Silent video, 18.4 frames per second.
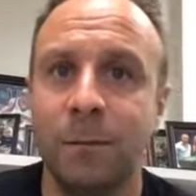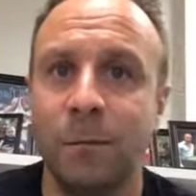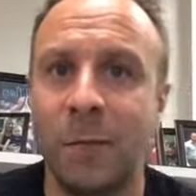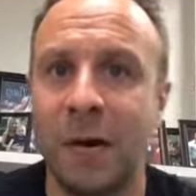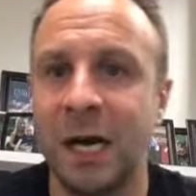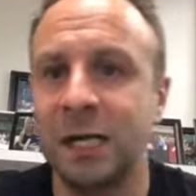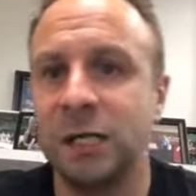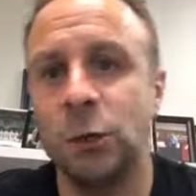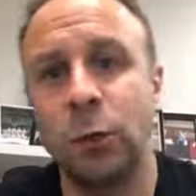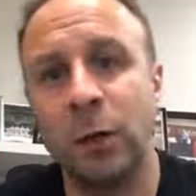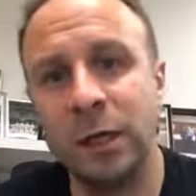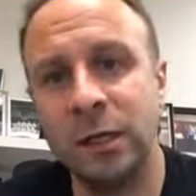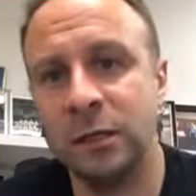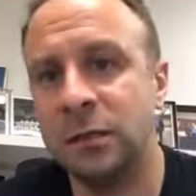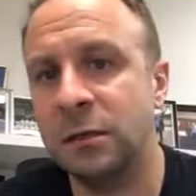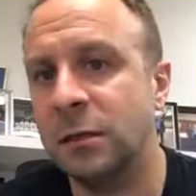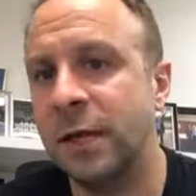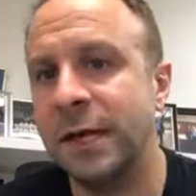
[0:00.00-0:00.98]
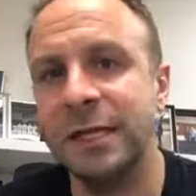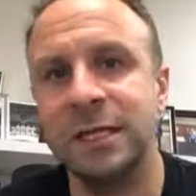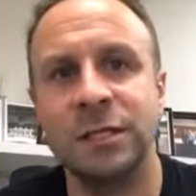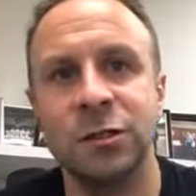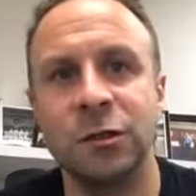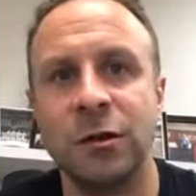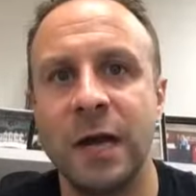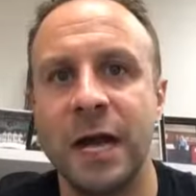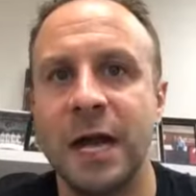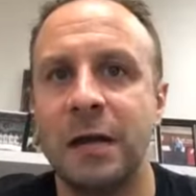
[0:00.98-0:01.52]
My Twitter,
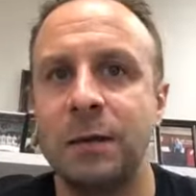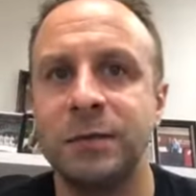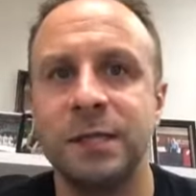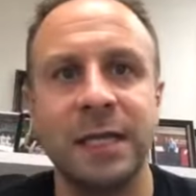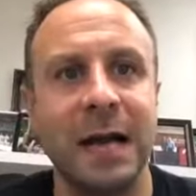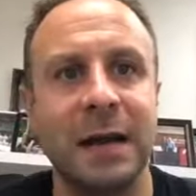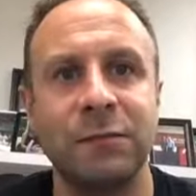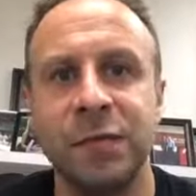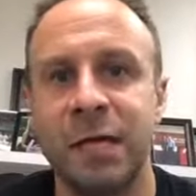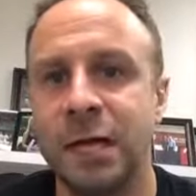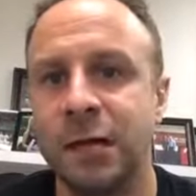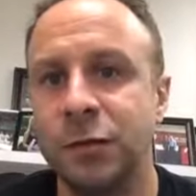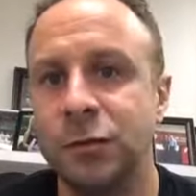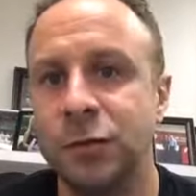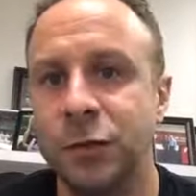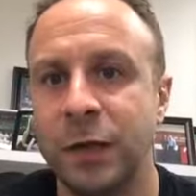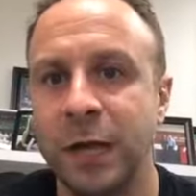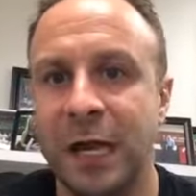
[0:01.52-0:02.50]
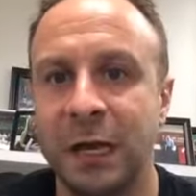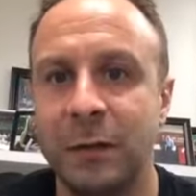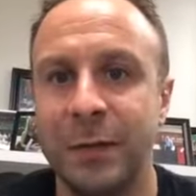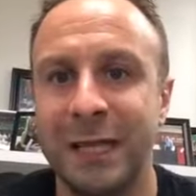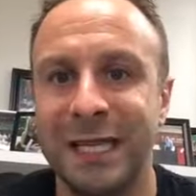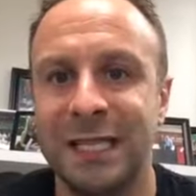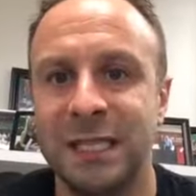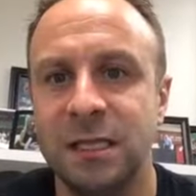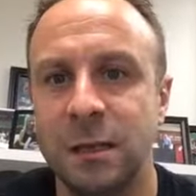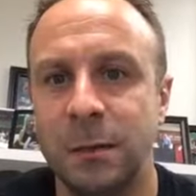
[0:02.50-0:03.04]
Instagram, Snapchat username is